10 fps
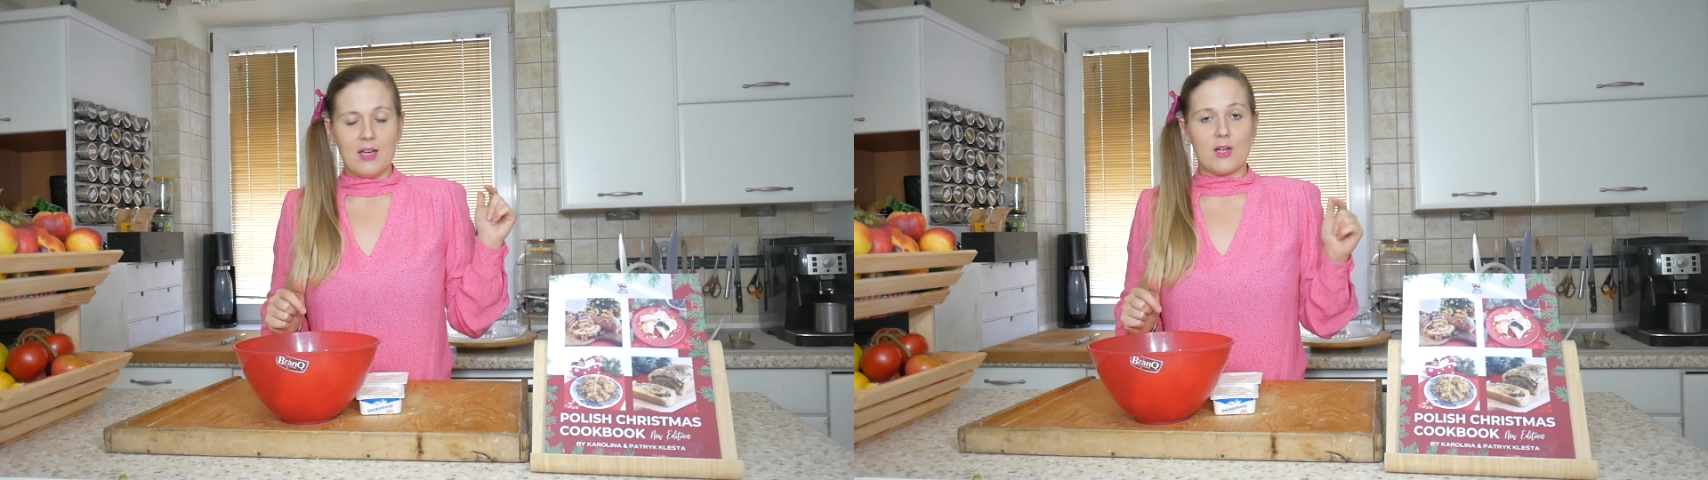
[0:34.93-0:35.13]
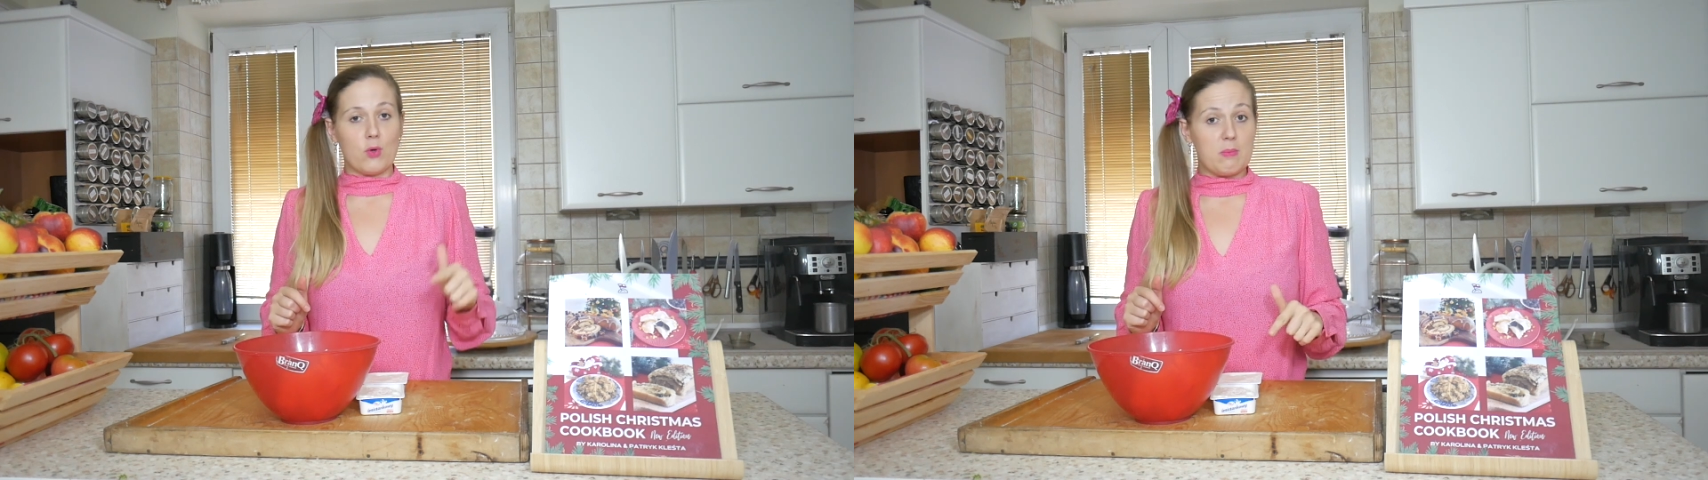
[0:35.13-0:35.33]

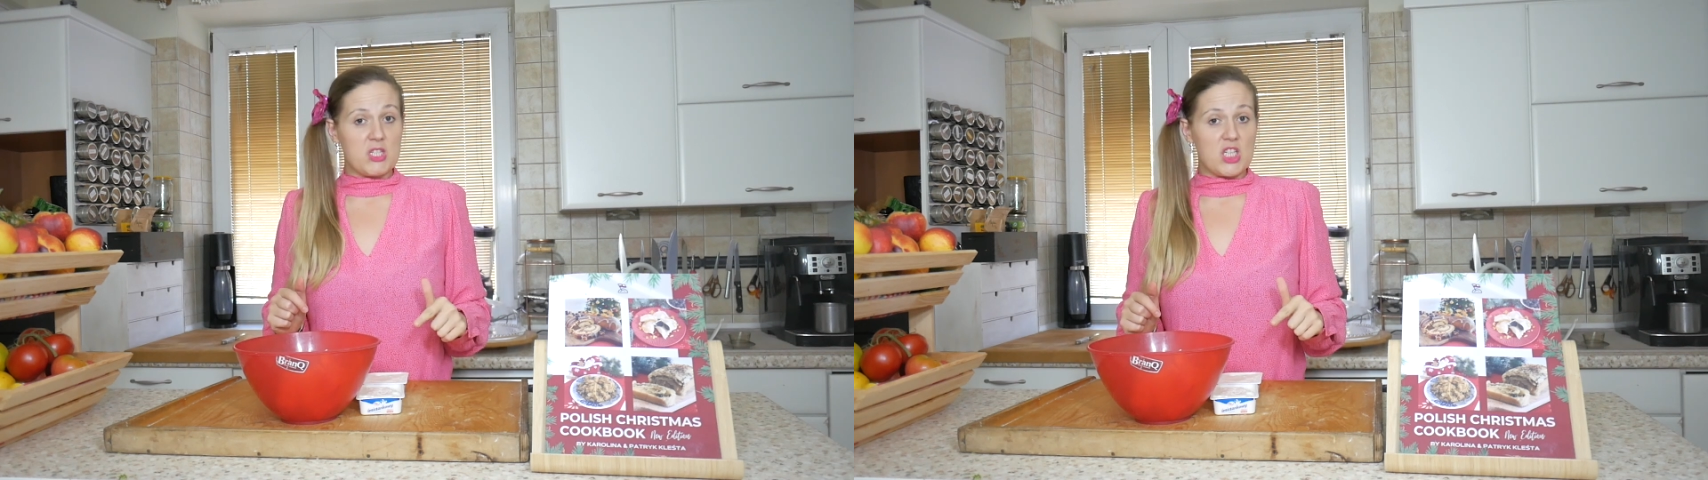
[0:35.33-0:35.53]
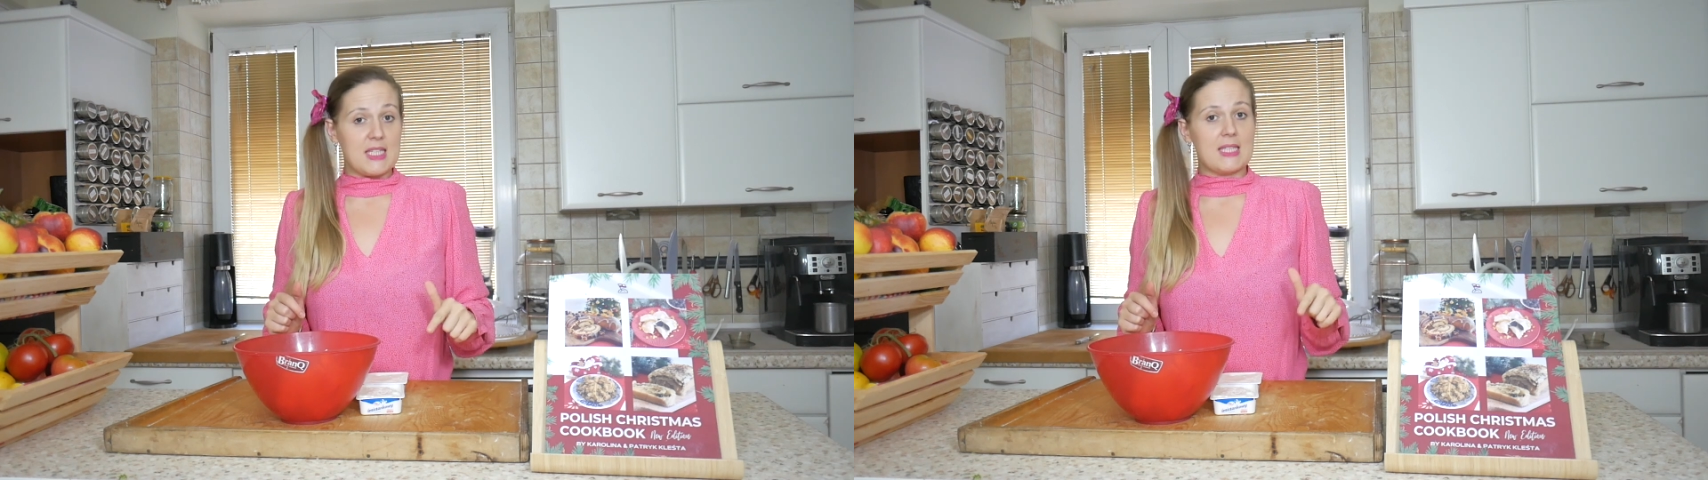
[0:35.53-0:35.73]
cream
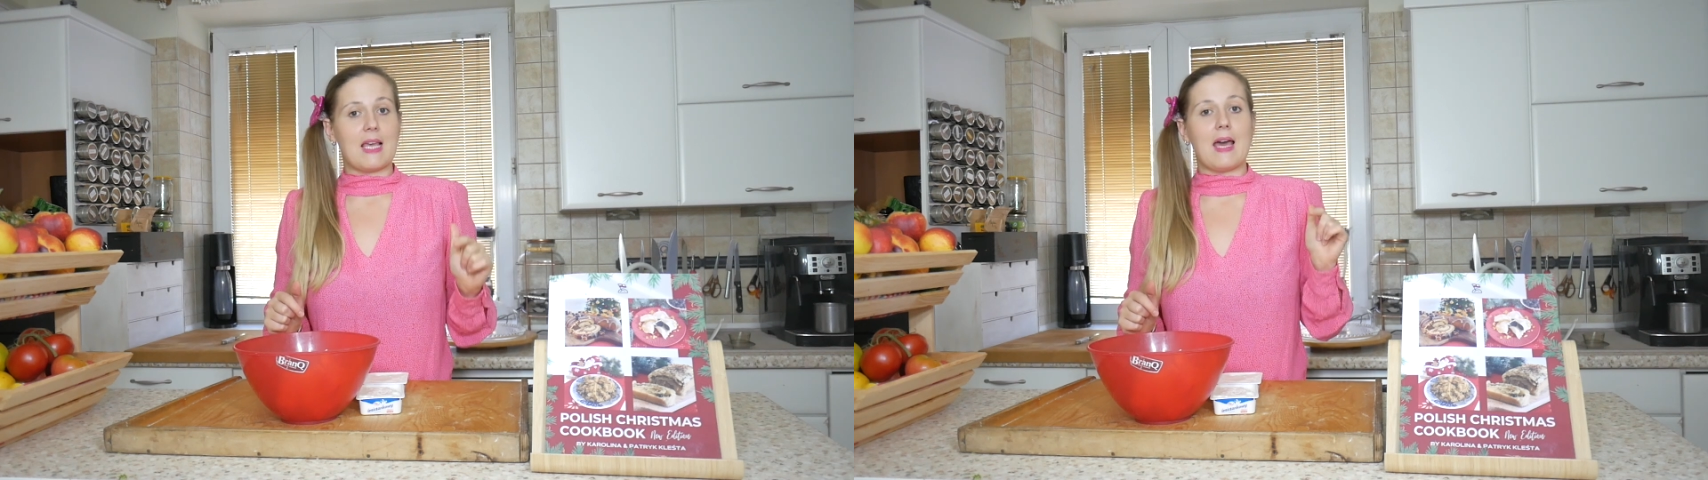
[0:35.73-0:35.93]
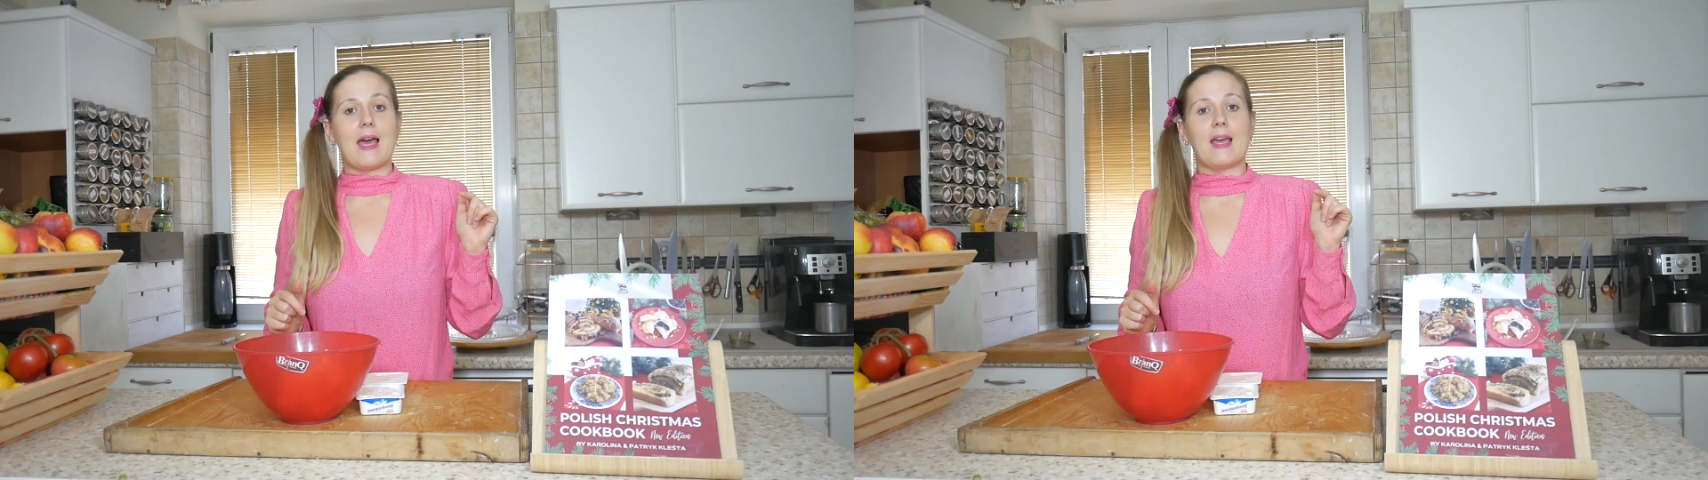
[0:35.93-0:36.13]
cheese
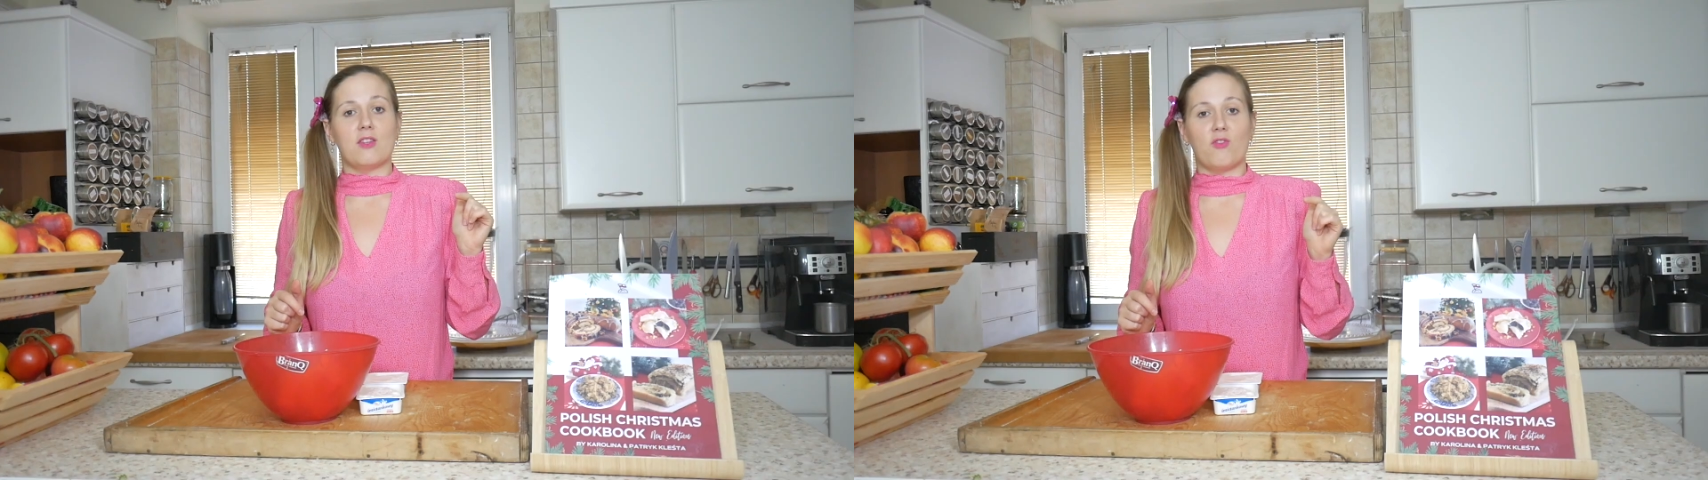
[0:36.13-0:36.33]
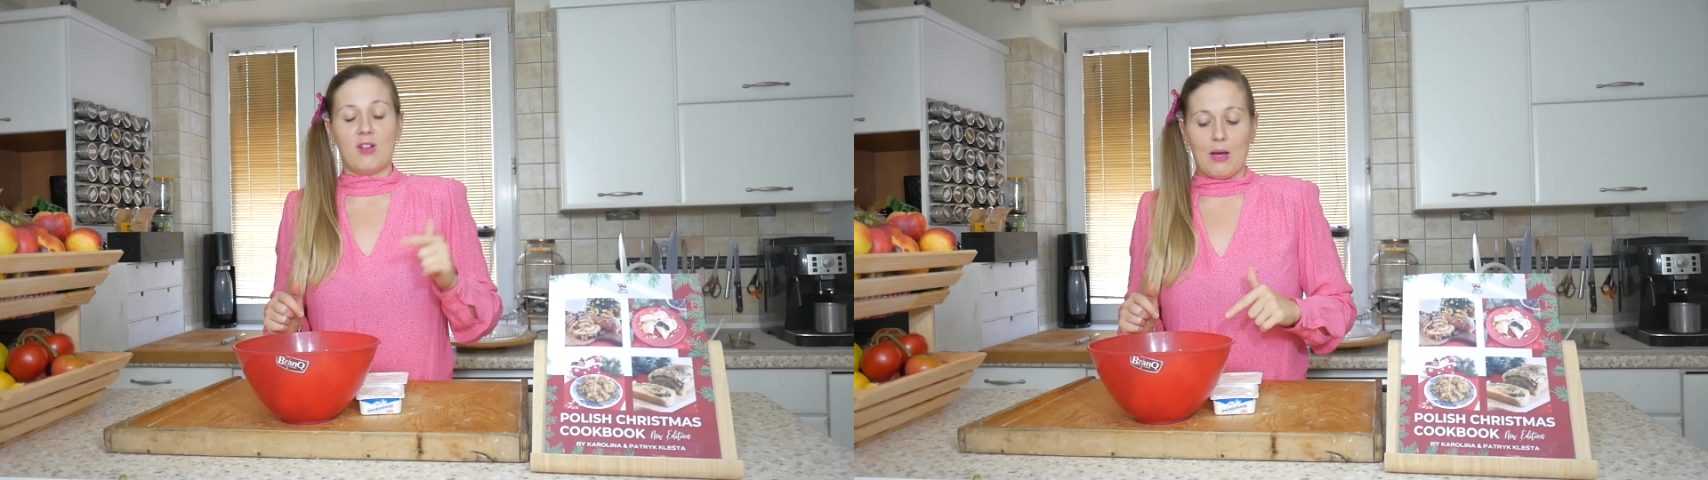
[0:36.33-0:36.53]
and
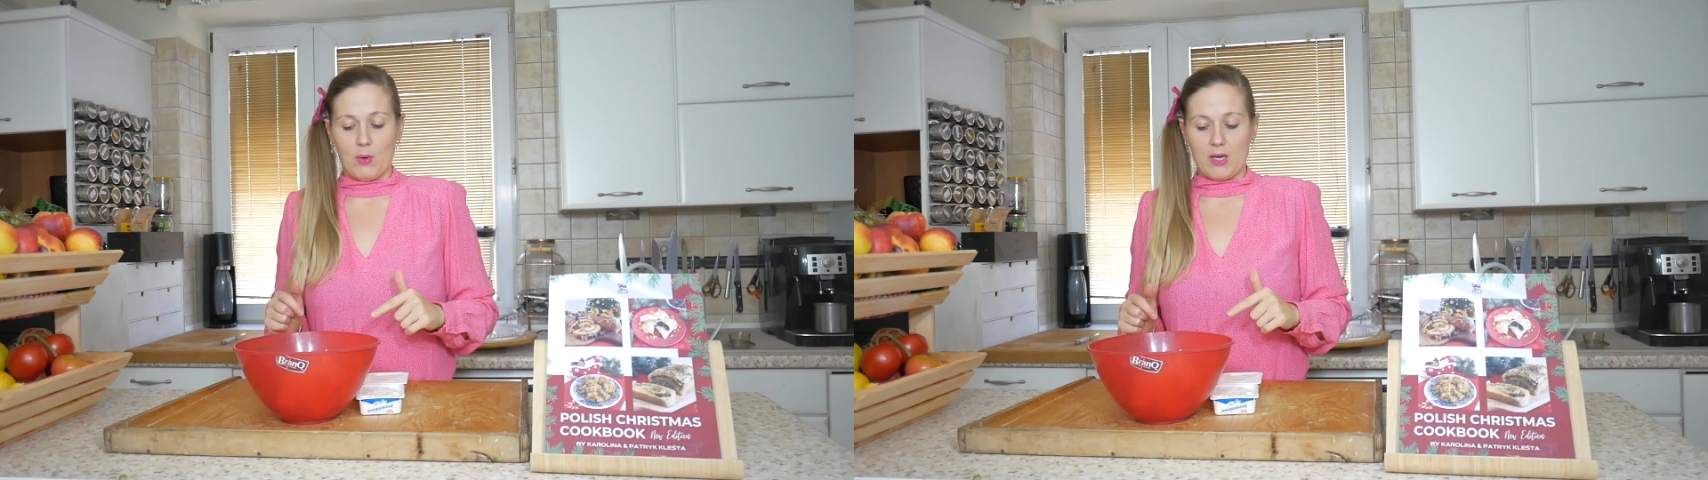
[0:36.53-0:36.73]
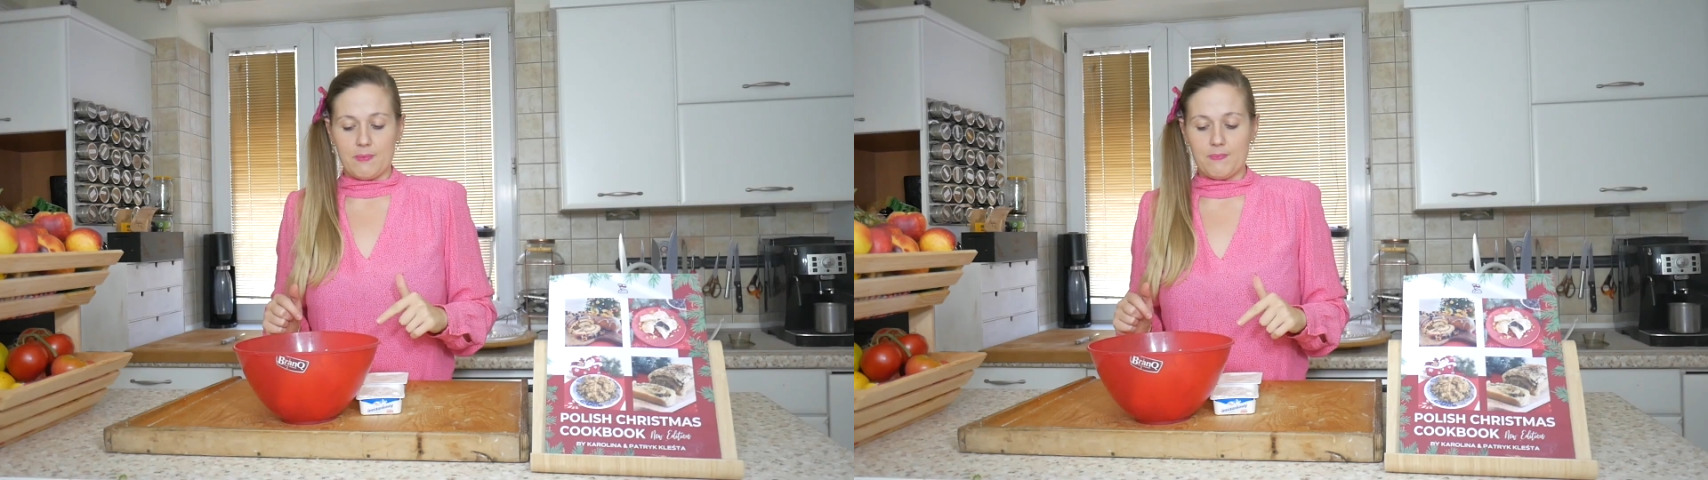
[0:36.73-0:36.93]

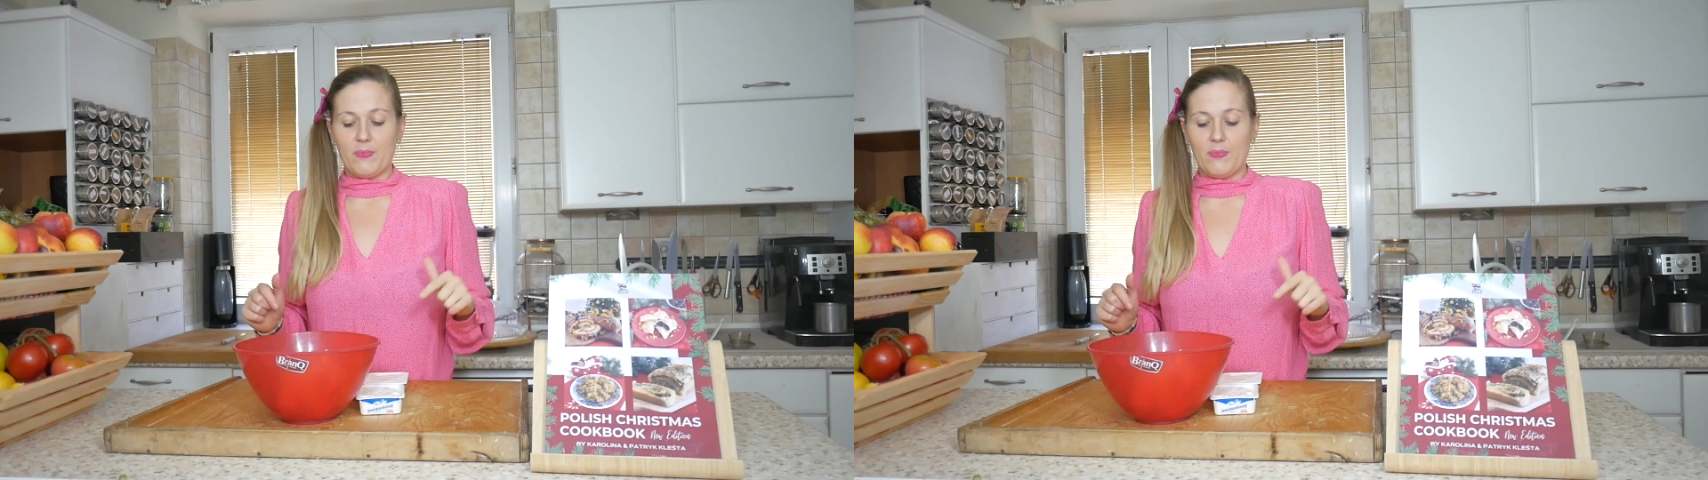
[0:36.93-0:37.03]
flour.